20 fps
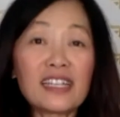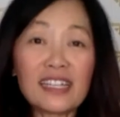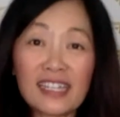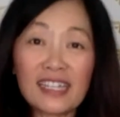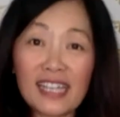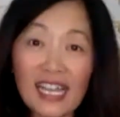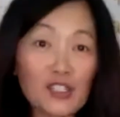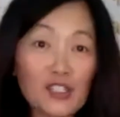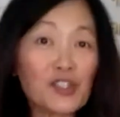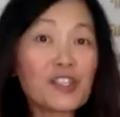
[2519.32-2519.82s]

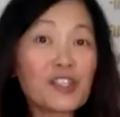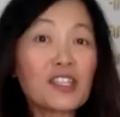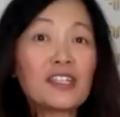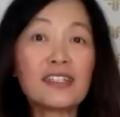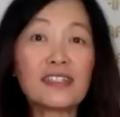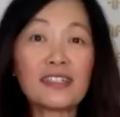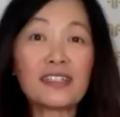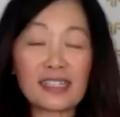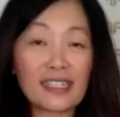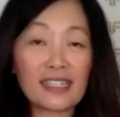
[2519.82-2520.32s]
Get
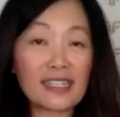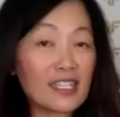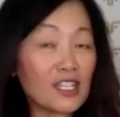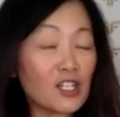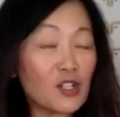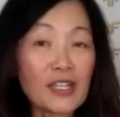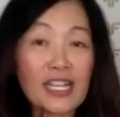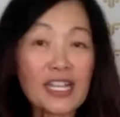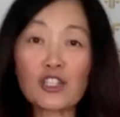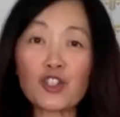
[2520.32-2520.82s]

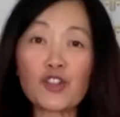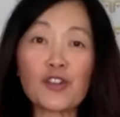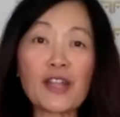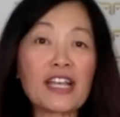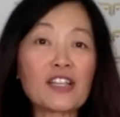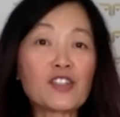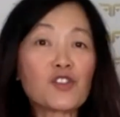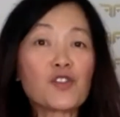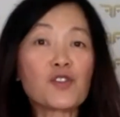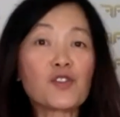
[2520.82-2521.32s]
your
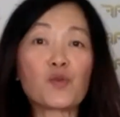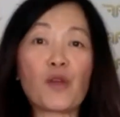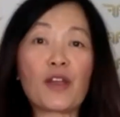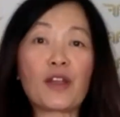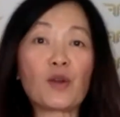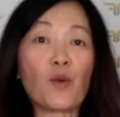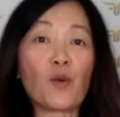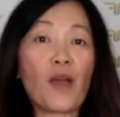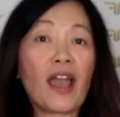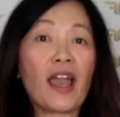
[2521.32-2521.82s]
answers
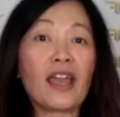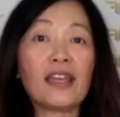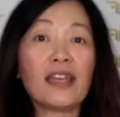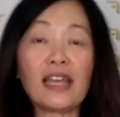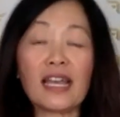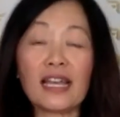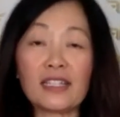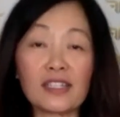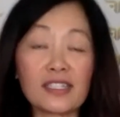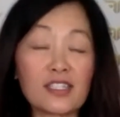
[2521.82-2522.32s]
right away
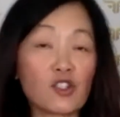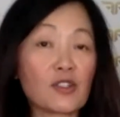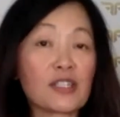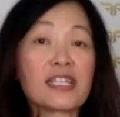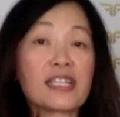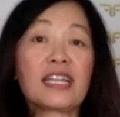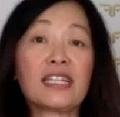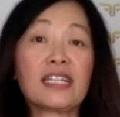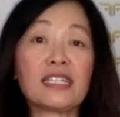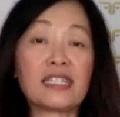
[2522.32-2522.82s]
and
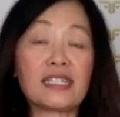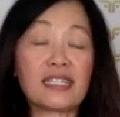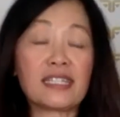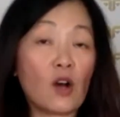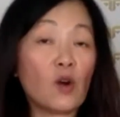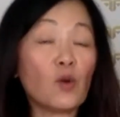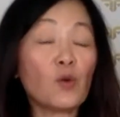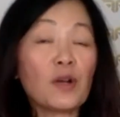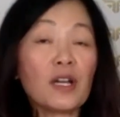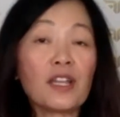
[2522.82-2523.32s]
just get it
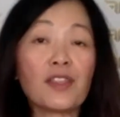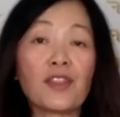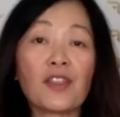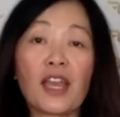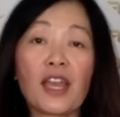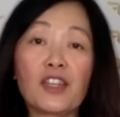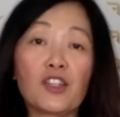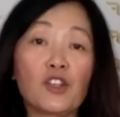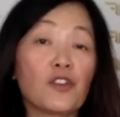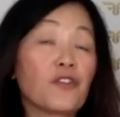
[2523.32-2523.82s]
dealt with,
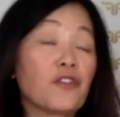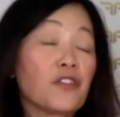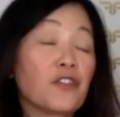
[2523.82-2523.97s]
and you'll